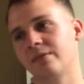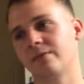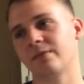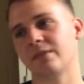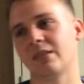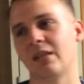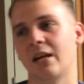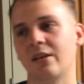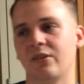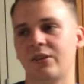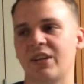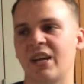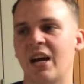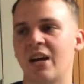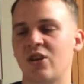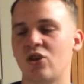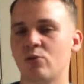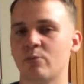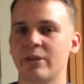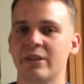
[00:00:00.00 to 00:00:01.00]
slightly
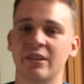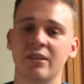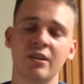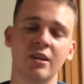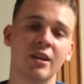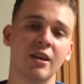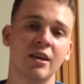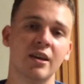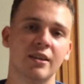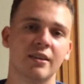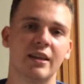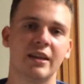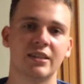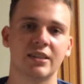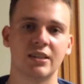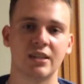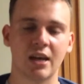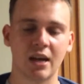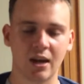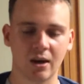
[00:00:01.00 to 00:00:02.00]
not human. That's
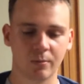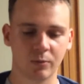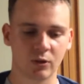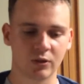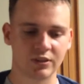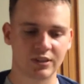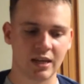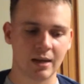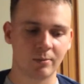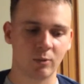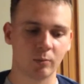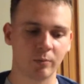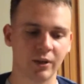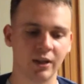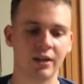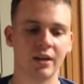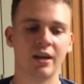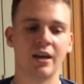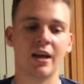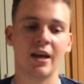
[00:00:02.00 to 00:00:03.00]
a terrible example,
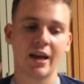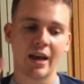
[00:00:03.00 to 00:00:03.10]
but